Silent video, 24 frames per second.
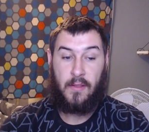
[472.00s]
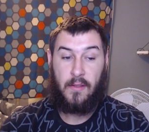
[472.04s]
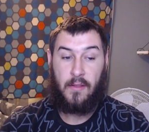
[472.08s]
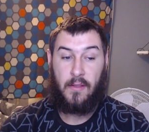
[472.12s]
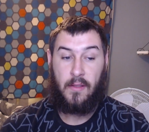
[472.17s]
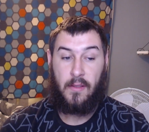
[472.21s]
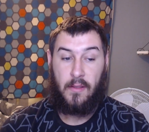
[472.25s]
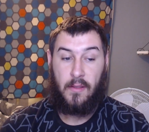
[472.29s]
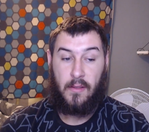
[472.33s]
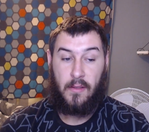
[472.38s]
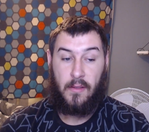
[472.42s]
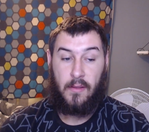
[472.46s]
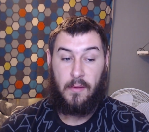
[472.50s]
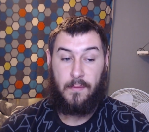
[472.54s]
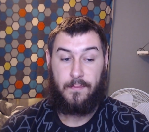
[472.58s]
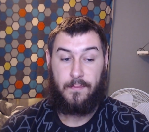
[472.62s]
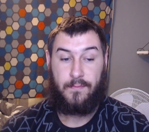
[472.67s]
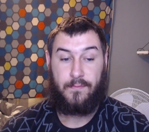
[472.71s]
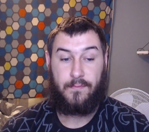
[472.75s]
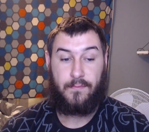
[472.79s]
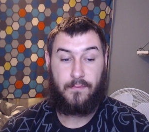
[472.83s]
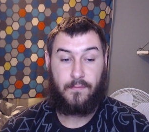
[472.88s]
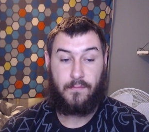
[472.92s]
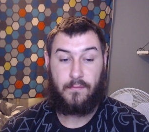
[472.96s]

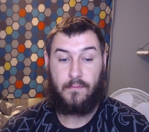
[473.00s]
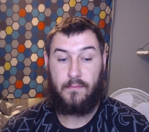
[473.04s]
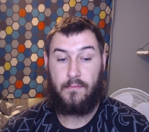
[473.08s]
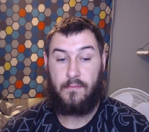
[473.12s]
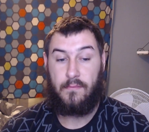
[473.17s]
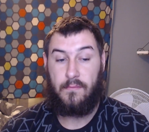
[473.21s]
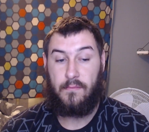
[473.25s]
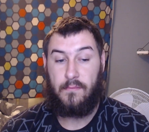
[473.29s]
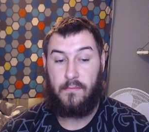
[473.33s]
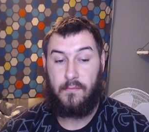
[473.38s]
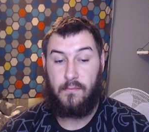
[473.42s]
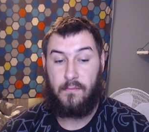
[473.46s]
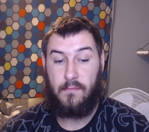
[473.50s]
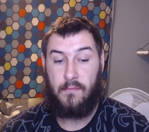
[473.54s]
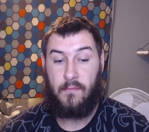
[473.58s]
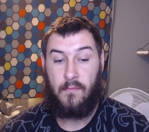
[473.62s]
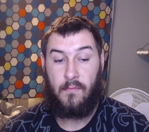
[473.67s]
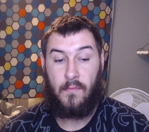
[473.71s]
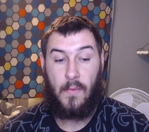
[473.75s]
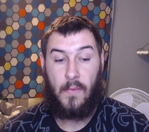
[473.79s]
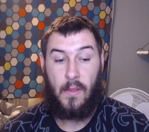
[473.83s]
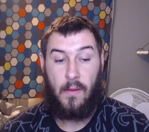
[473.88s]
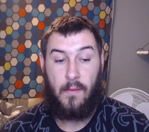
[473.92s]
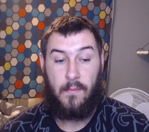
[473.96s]

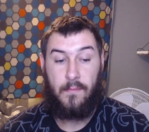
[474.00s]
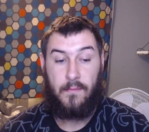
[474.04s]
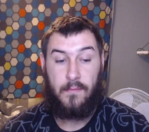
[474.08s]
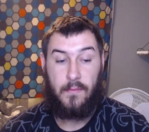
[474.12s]
Nothing is said.